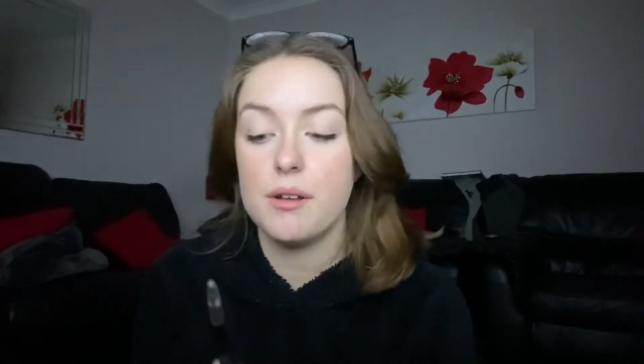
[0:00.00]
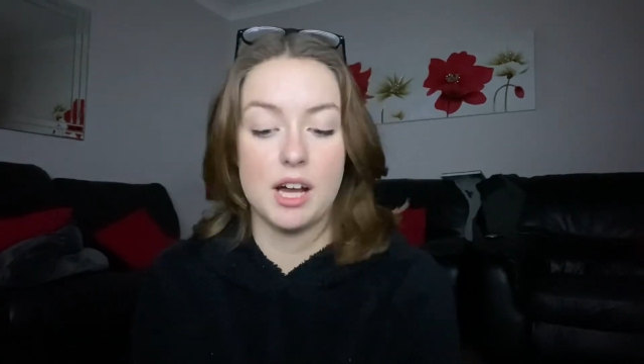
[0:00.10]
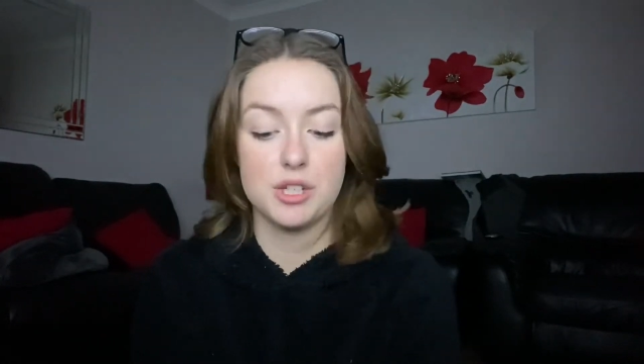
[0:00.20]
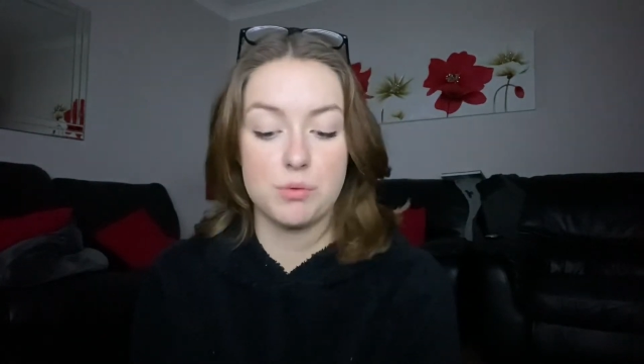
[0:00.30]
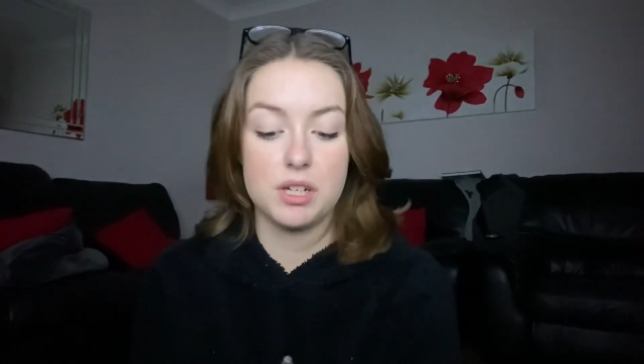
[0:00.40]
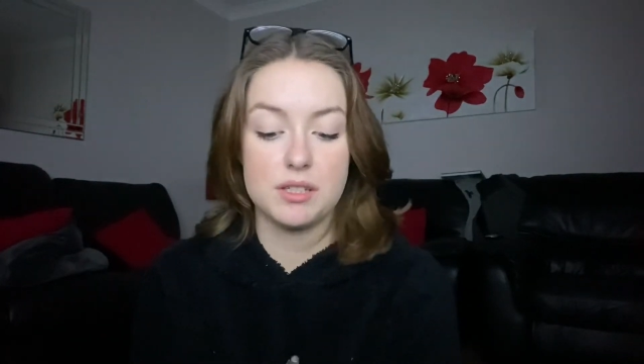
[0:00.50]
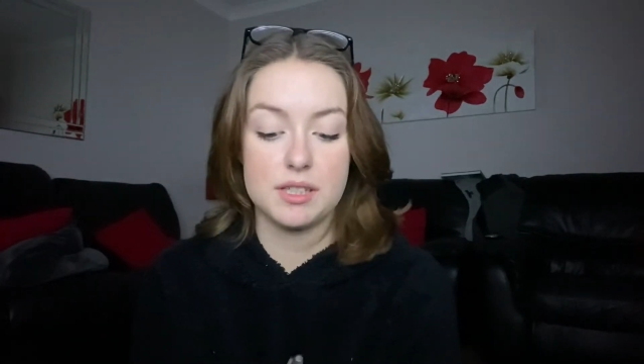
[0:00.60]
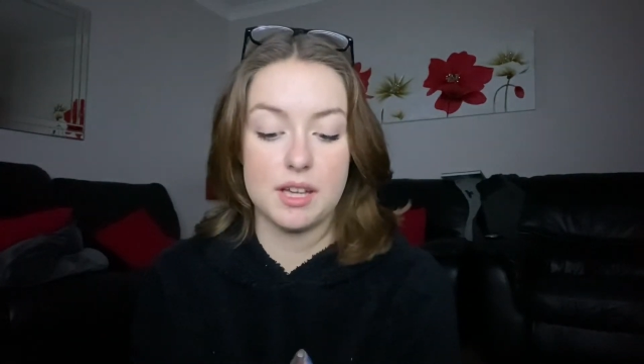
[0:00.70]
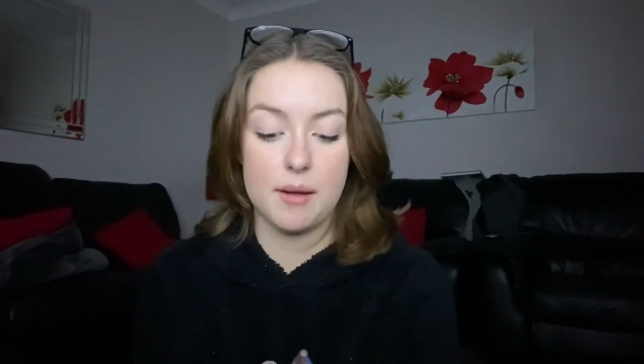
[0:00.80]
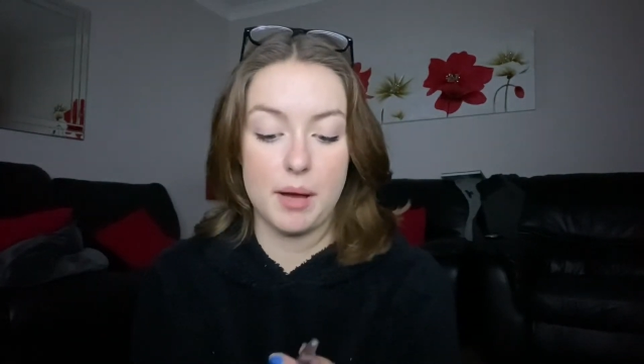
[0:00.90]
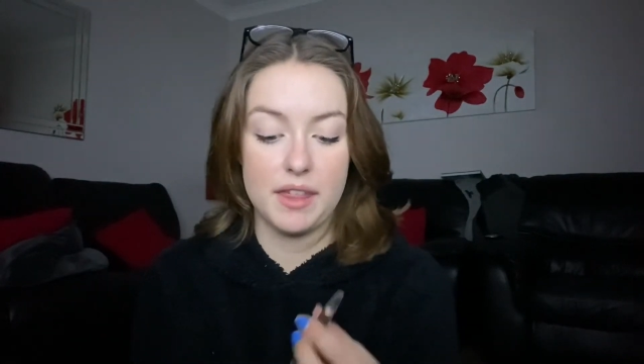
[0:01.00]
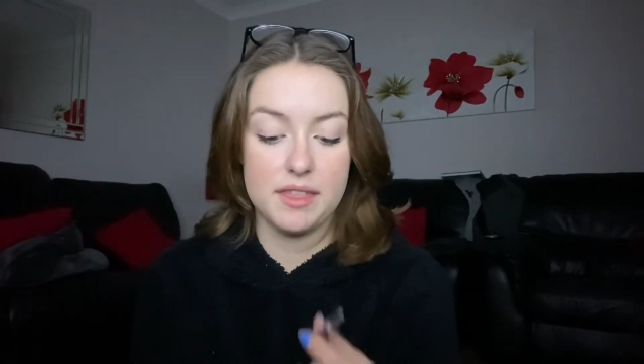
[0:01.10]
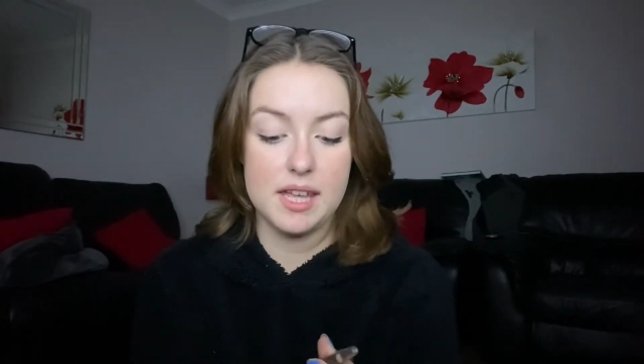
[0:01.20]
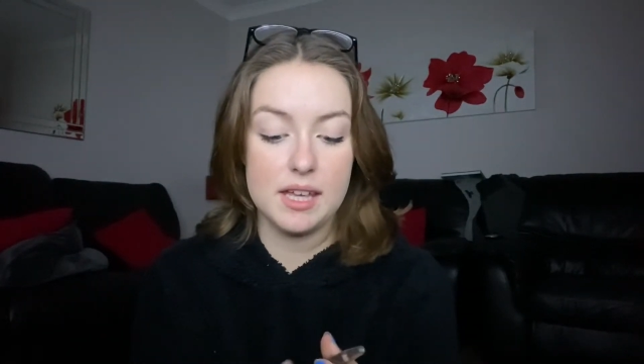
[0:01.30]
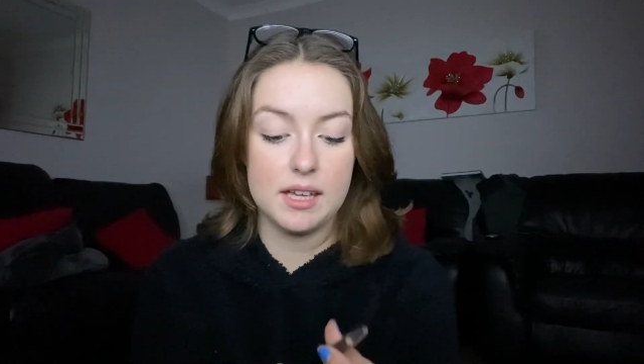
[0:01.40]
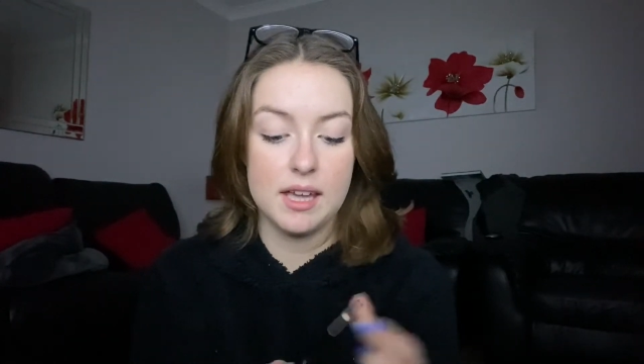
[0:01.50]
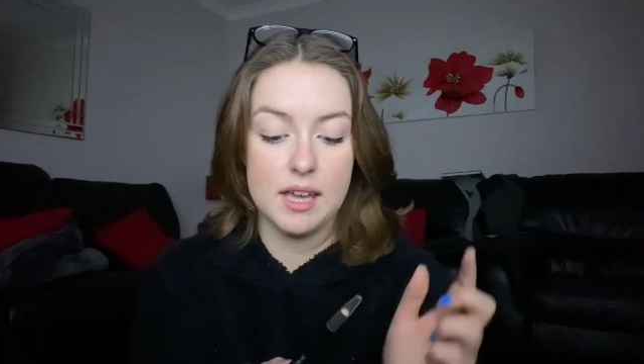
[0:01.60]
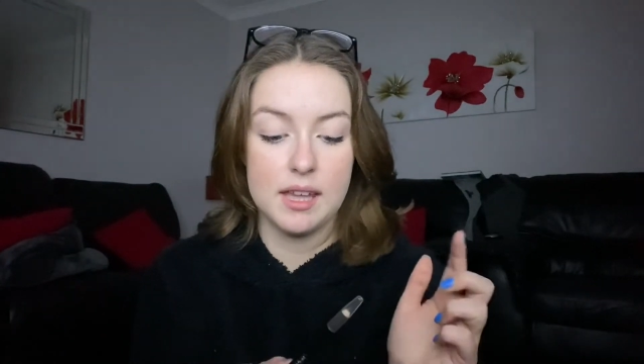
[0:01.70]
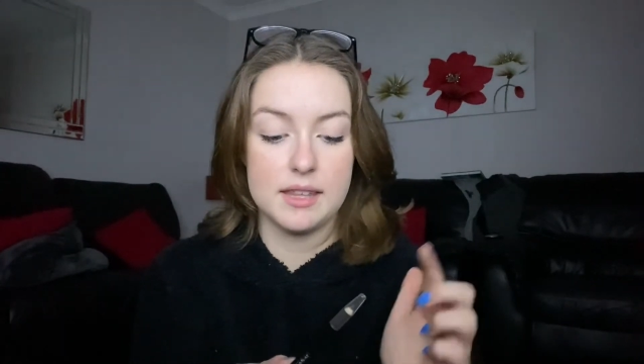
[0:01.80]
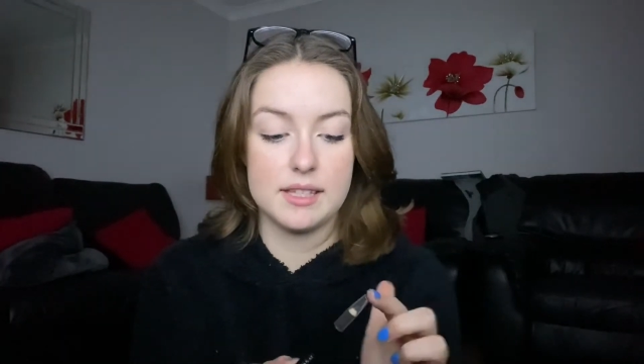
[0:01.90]
I just want to use this up. I think
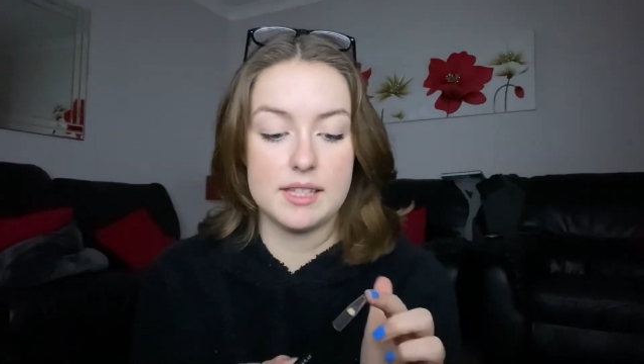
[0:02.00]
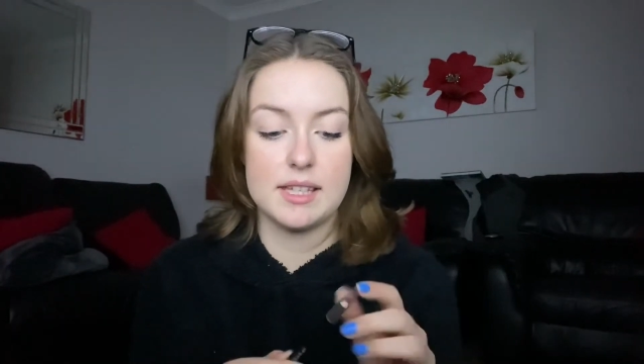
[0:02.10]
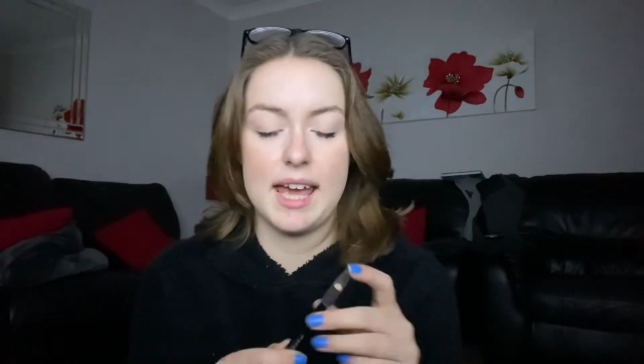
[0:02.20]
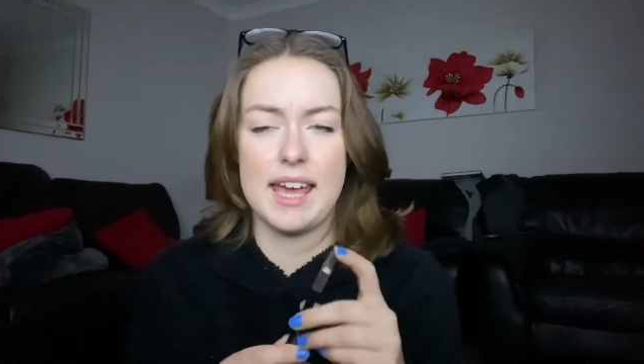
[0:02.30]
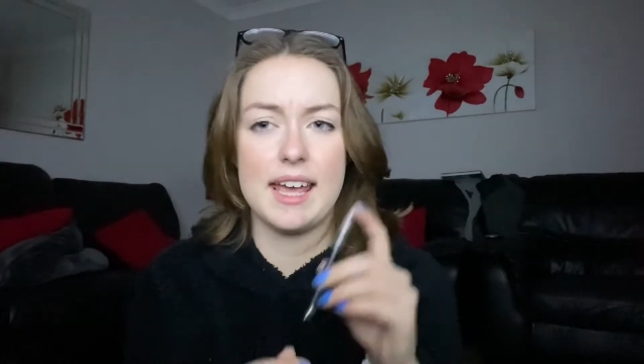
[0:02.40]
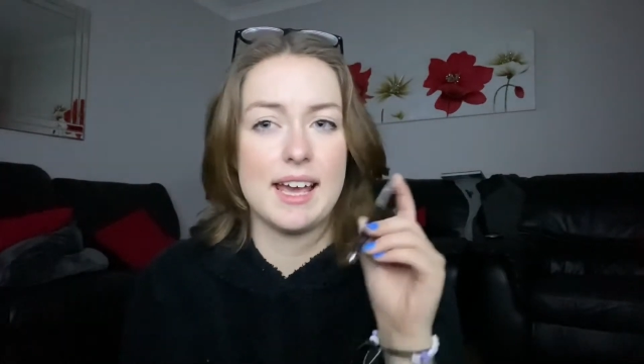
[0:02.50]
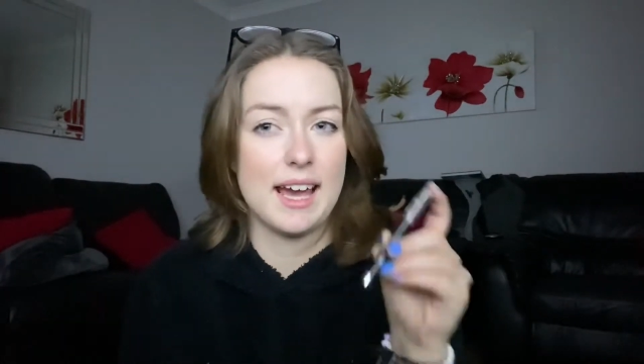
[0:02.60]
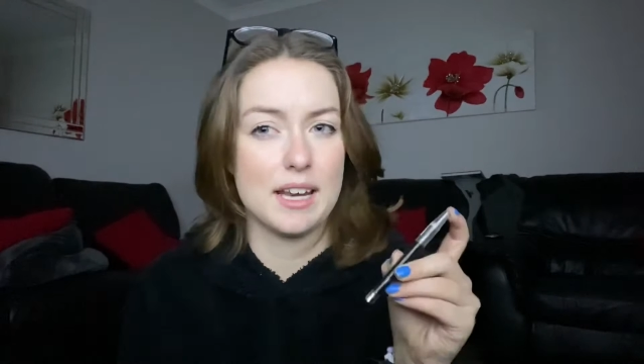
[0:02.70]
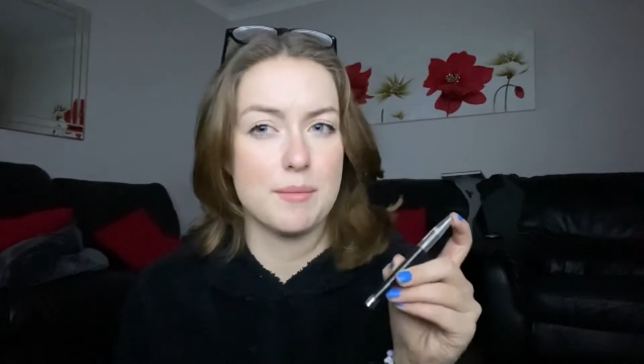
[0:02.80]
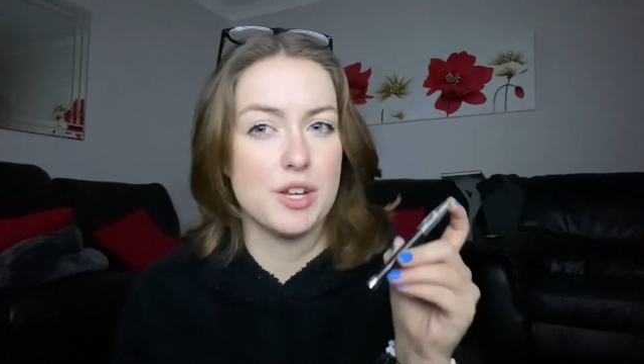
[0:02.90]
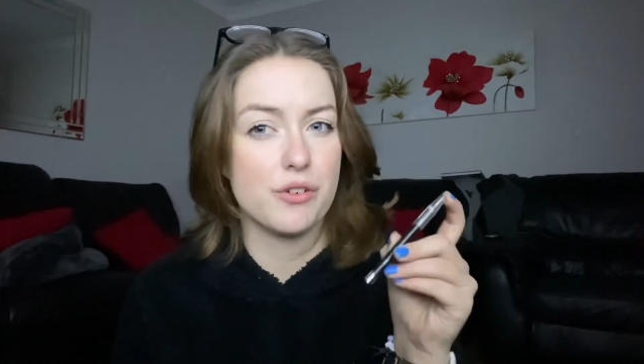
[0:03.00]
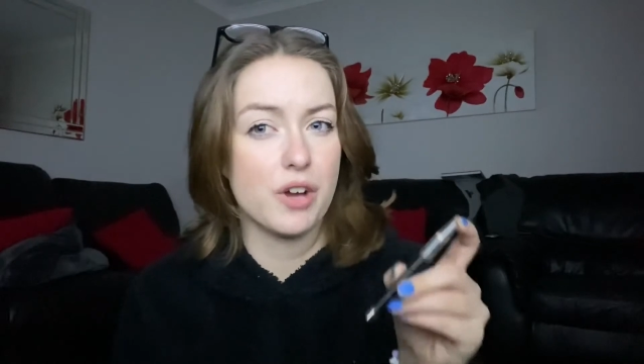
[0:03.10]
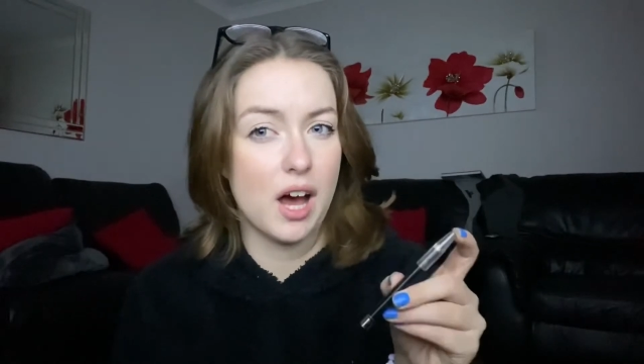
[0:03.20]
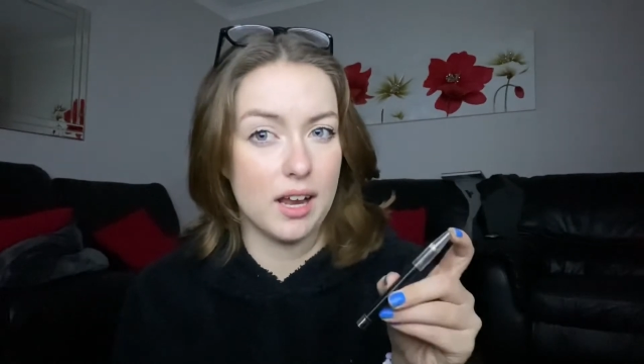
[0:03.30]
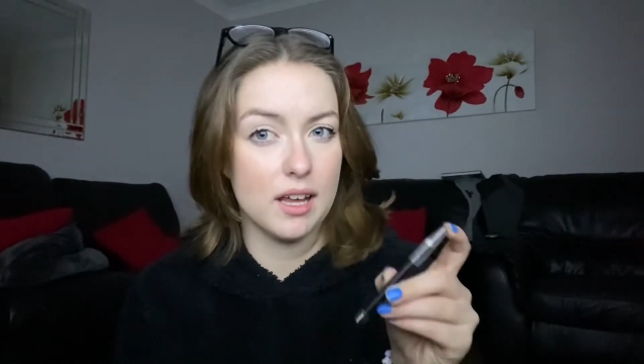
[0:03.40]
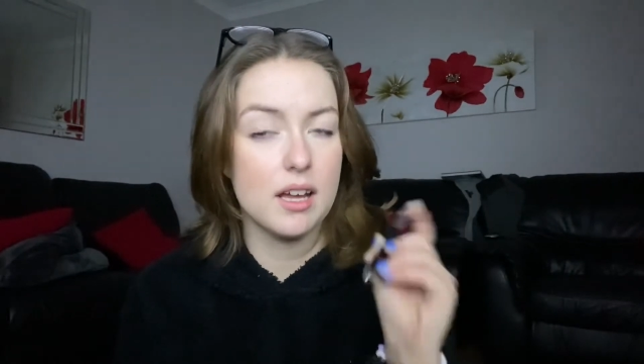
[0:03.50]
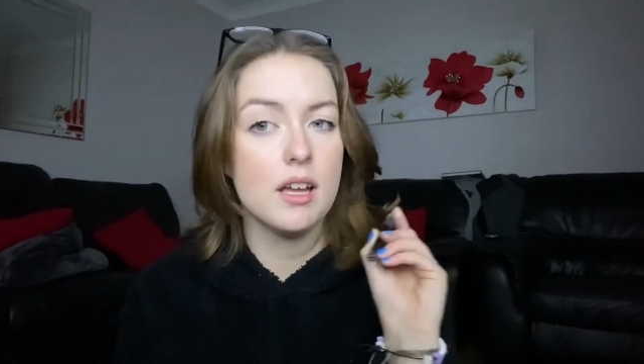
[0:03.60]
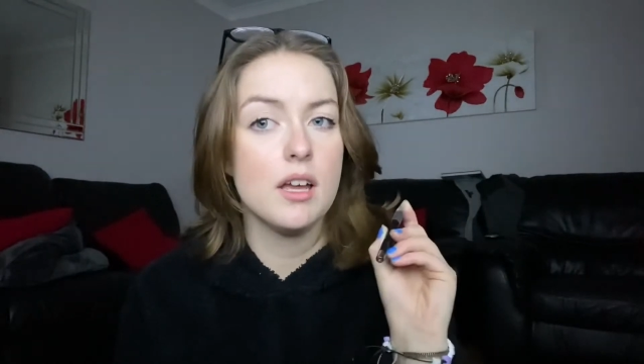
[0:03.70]
this is a Academy of Color